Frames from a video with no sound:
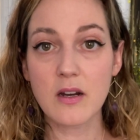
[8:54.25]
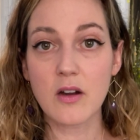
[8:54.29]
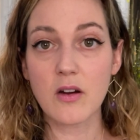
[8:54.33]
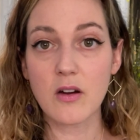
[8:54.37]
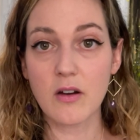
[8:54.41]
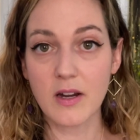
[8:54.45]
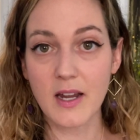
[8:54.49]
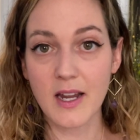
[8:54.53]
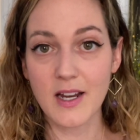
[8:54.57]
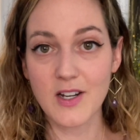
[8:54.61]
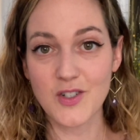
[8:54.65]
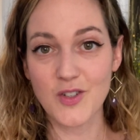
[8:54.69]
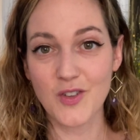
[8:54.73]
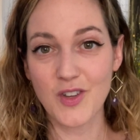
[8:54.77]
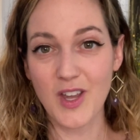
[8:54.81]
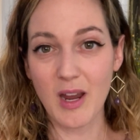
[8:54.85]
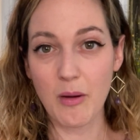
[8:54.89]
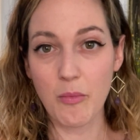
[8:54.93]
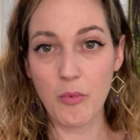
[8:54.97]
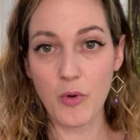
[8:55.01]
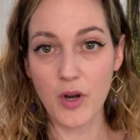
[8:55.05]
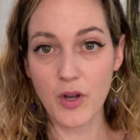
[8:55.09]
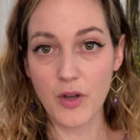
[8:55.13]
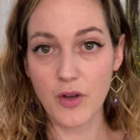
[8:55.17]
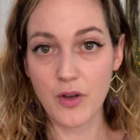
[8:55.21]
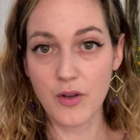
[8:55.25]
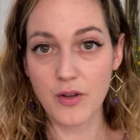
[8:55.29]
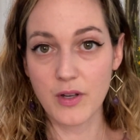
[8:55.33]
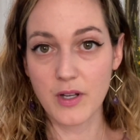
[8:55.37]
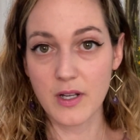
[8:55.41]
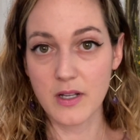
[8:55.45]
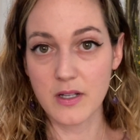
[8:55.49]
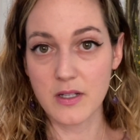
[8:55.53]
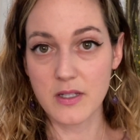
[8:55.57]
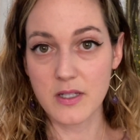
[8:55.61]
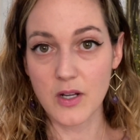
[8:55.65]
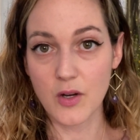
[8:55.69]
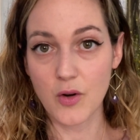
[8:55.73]
Archangel Gabriel
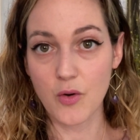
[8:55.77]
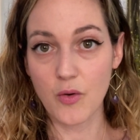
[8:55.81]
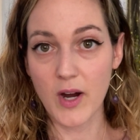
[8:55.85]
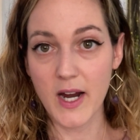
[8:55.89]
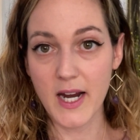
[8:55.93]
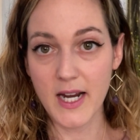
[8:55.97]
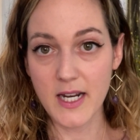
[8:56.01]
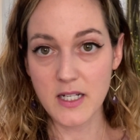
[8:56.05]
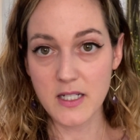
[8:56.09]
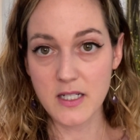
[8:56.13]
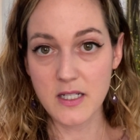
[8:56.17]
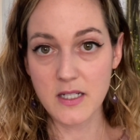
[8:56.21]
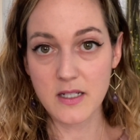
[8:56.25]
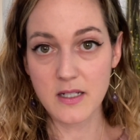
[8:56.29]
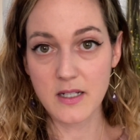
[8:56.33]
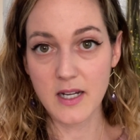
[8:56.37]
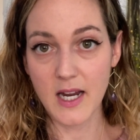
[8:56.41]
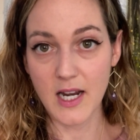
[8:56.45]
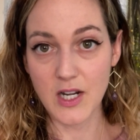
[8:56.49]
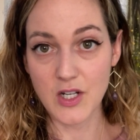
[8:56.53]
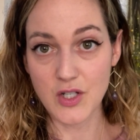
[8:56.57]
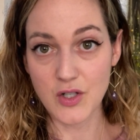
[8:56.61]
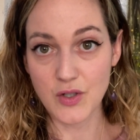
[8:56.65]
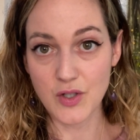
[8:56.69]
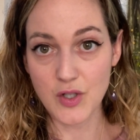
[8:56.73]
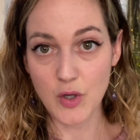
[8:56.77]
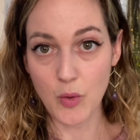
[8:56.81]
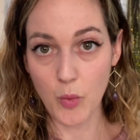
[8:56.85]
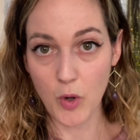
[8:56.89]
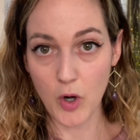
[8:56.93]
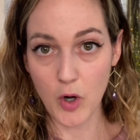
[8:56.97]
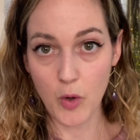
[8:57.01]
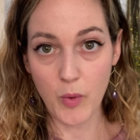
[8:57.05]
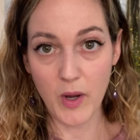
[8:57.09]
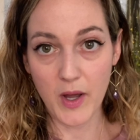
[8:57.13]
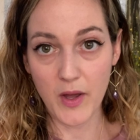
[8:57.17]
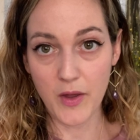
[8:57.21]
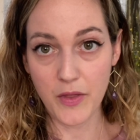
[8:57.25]
is a great angel to
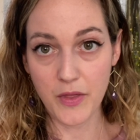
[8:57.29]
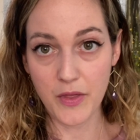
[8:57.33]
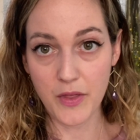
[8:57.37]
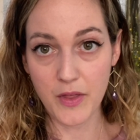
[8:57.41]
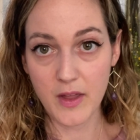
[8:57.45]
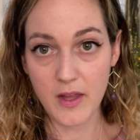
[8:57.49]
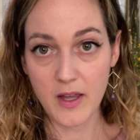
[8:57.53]
work with.